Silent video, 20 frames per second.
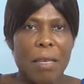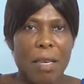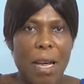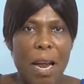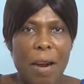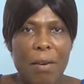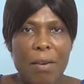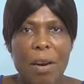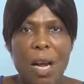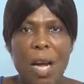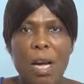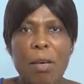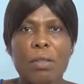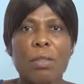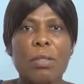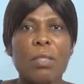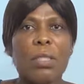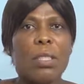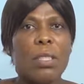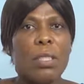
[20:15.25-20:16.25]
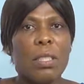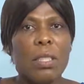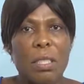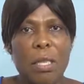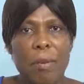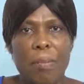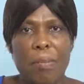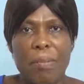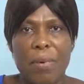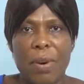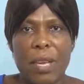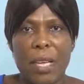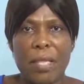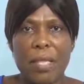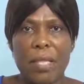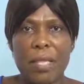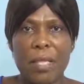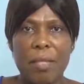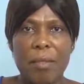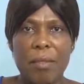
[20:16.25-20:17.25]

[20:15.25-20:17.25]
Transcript: around the breast.